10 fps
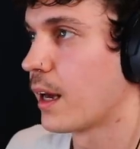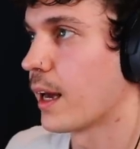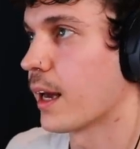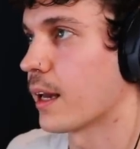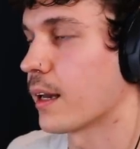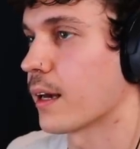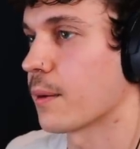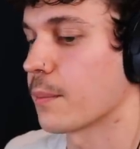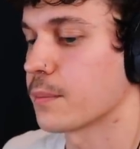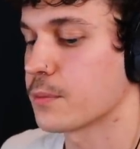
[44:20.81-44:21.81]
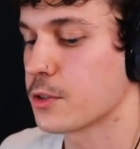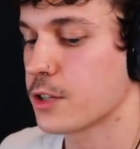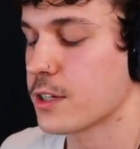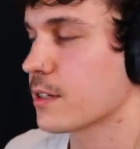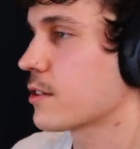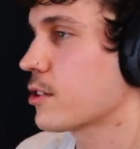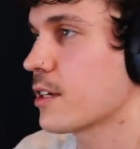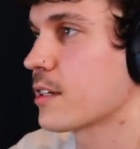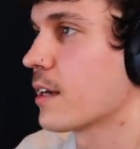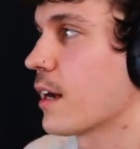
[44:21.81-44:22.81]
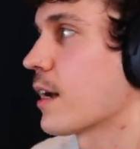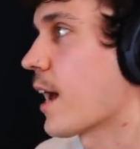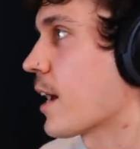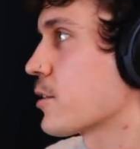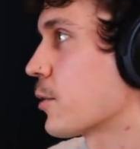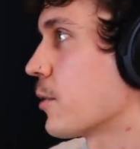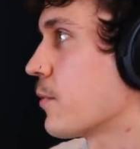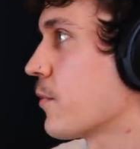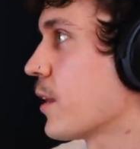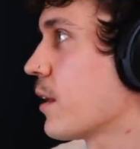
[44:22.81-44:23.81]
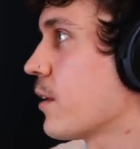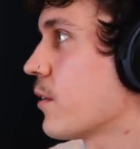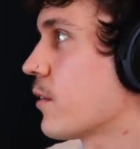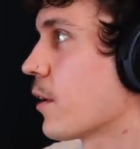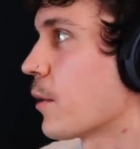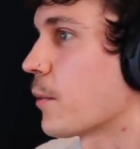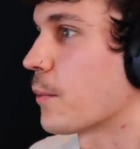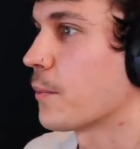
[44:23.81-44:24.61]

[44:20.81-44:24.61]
and just not an asshole. So